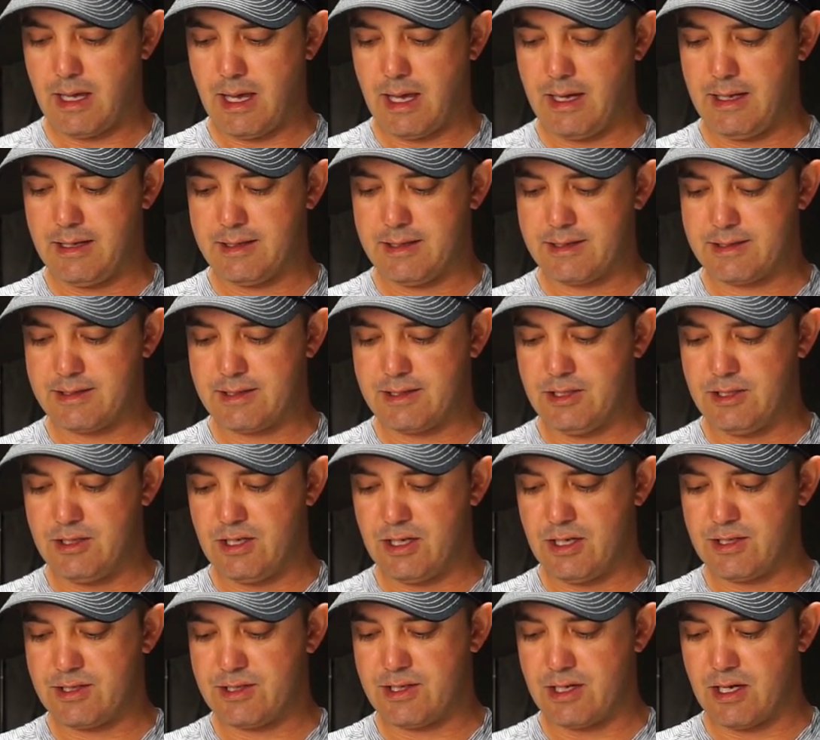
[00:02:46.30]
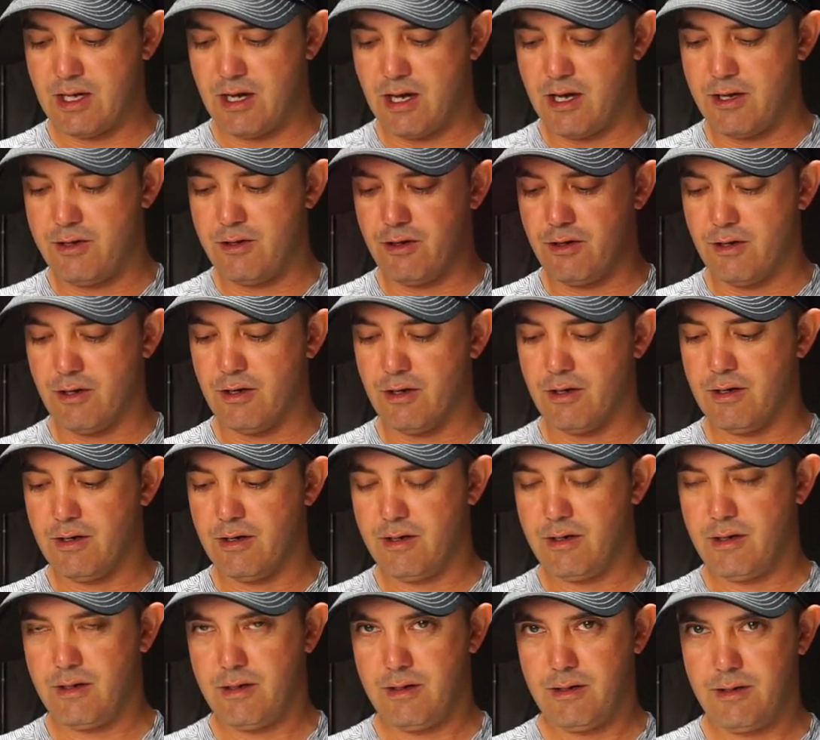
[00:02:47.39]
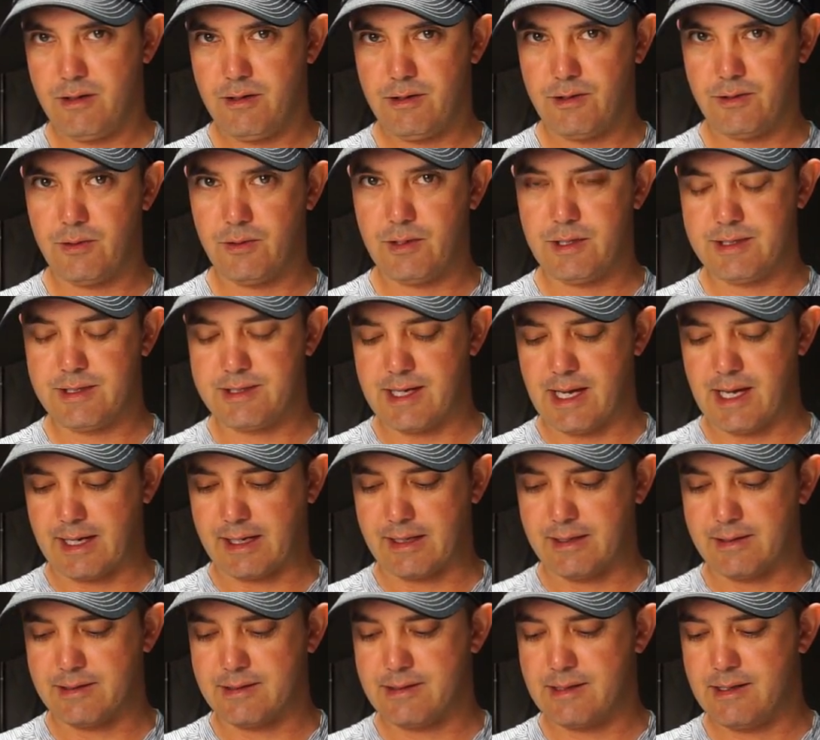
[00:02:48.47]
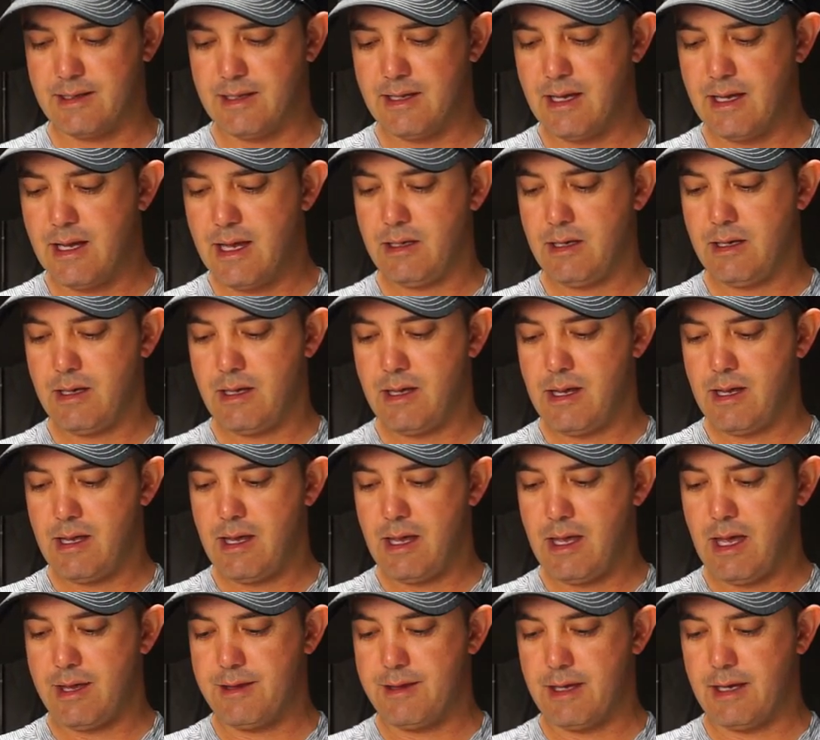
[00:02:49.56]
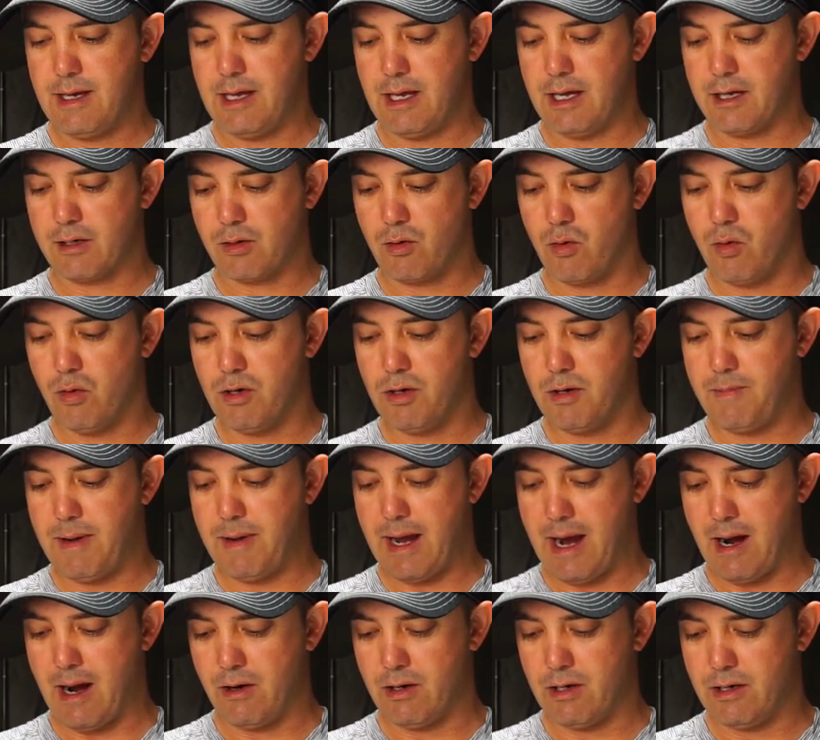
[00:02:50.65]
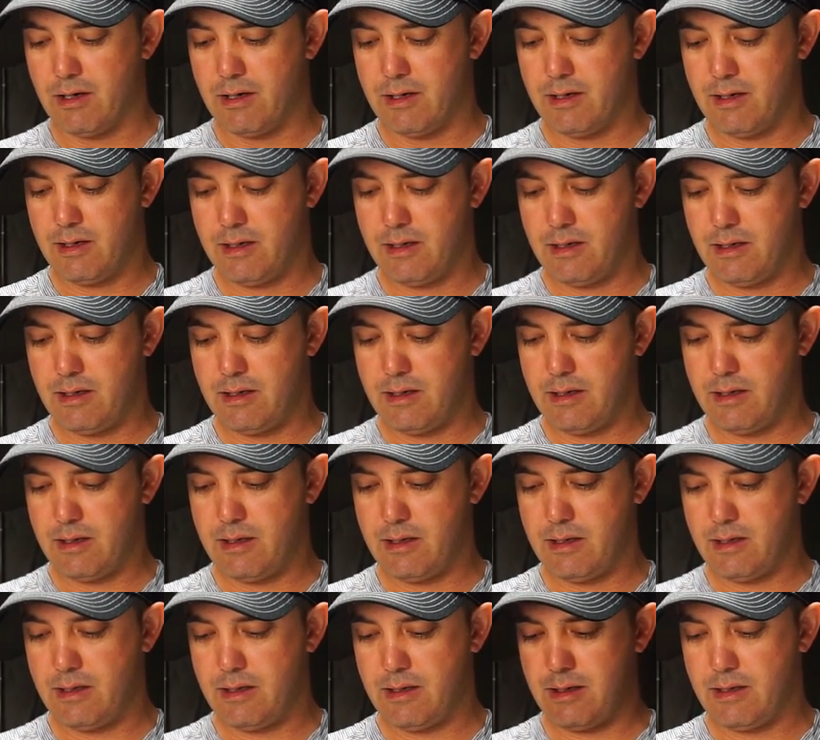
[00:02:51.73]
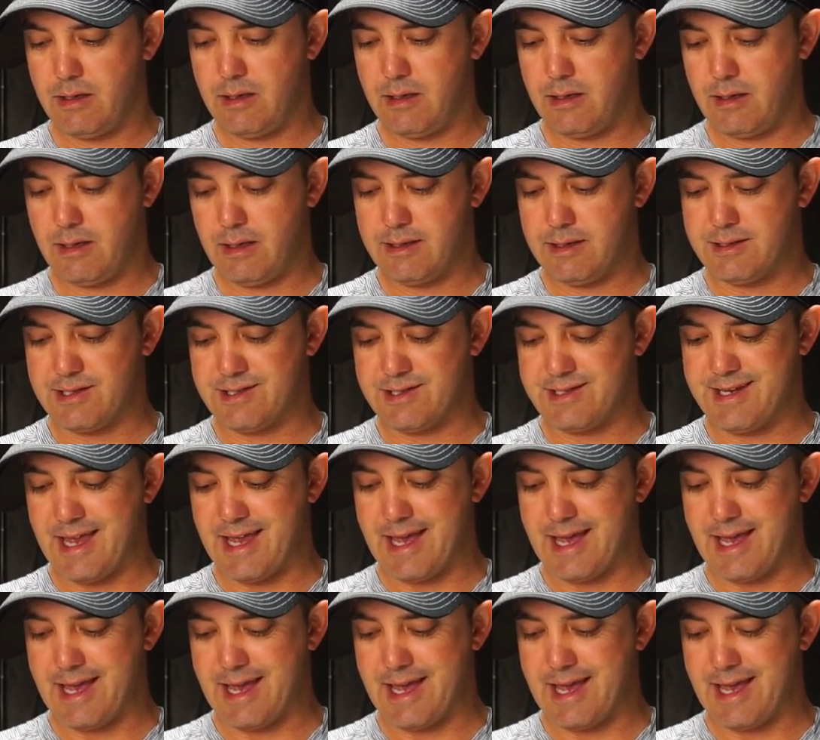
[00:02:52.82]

And it's just under 3 seconds. And then at a quarter power, it's a